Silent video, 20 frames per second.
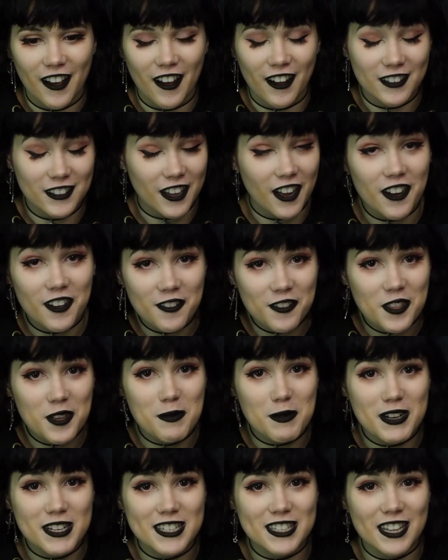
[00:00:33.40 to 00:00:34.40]
A lot of them
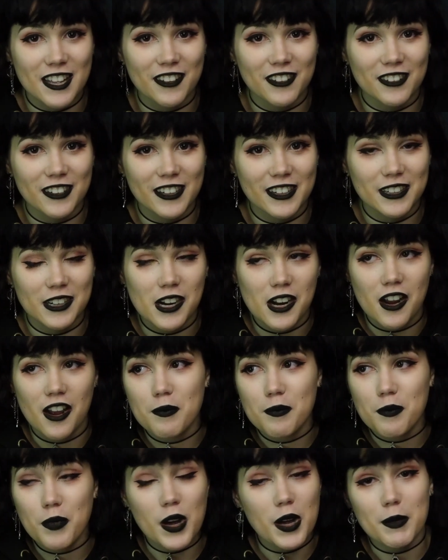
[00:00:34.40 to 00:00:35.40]
are Slytherin.
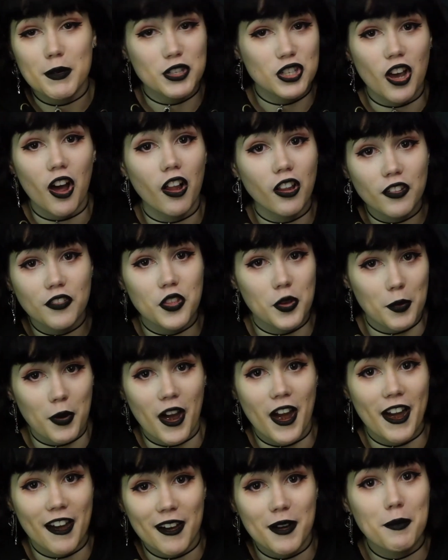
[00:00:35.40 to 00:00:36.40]
Pretty much all of them are
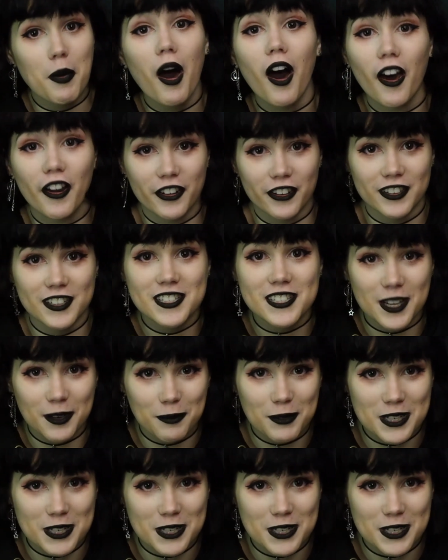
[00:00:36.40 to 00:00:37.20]
Harry Potter in some